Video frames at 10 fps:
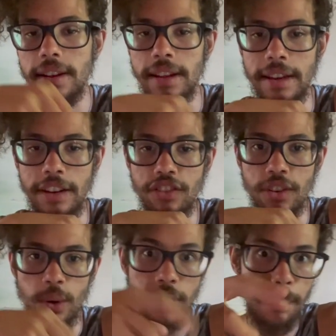in nature
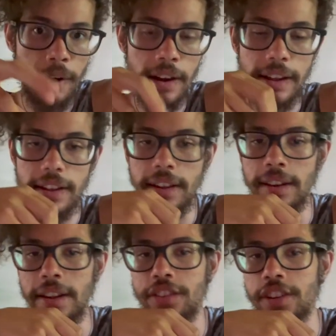or demonic in
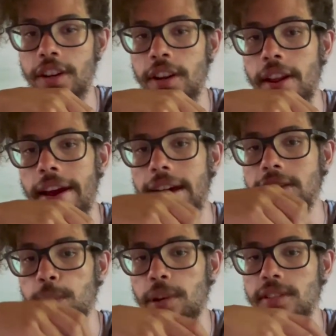nature as
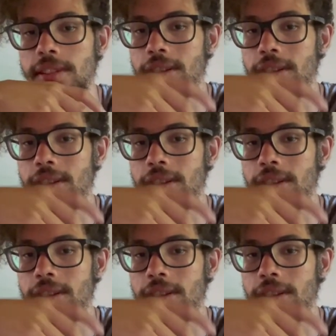a person.